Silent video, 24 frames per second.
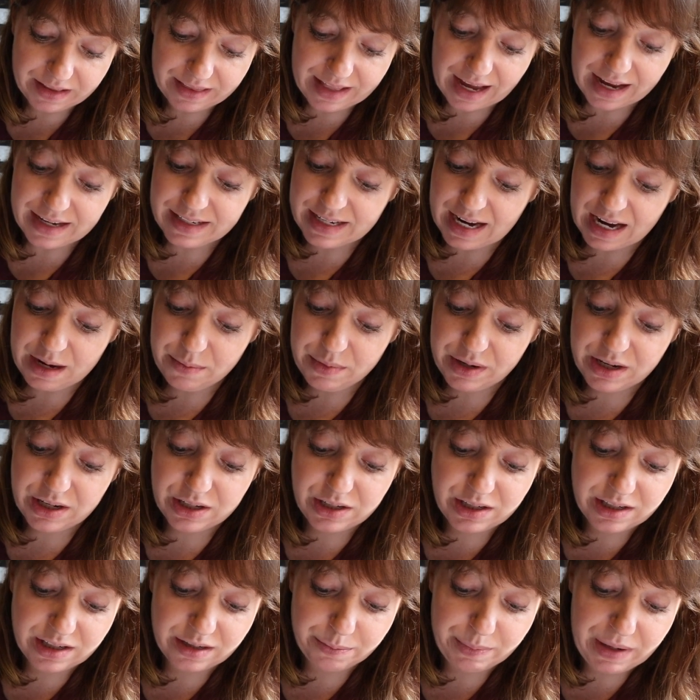that day
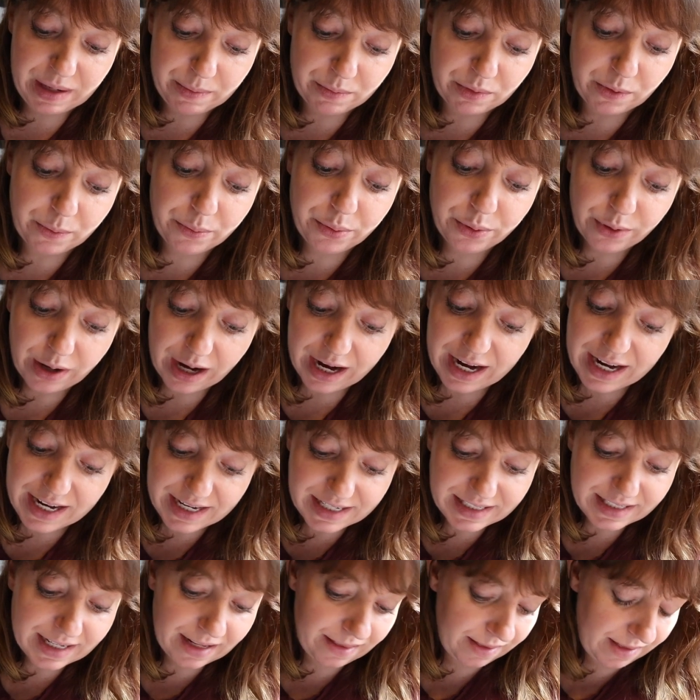because the people
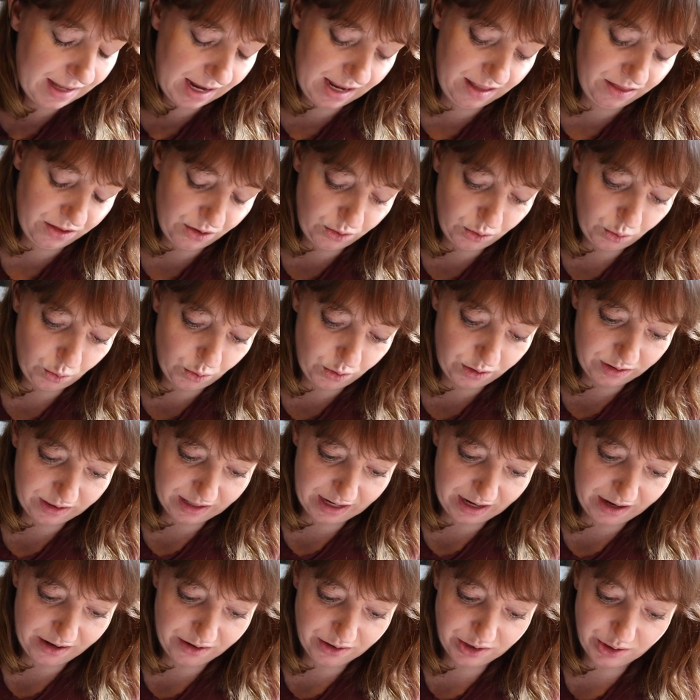praised and thanked the Lord
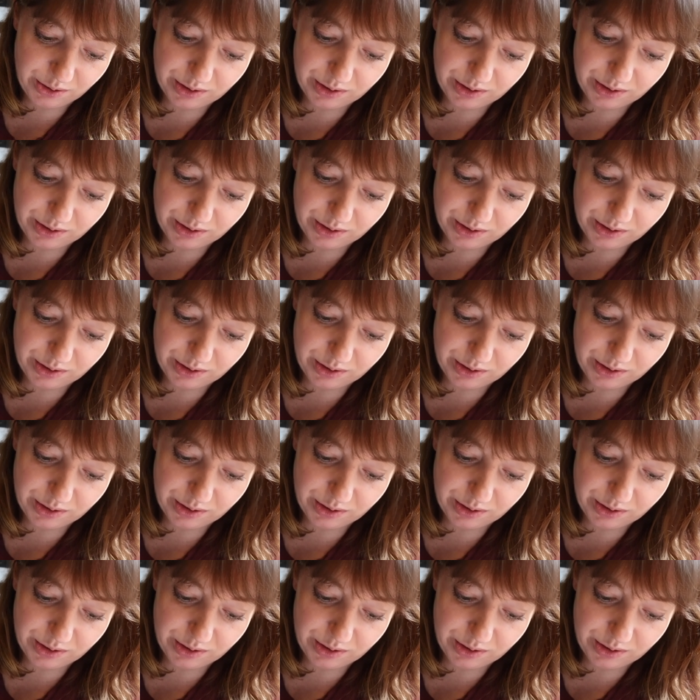there.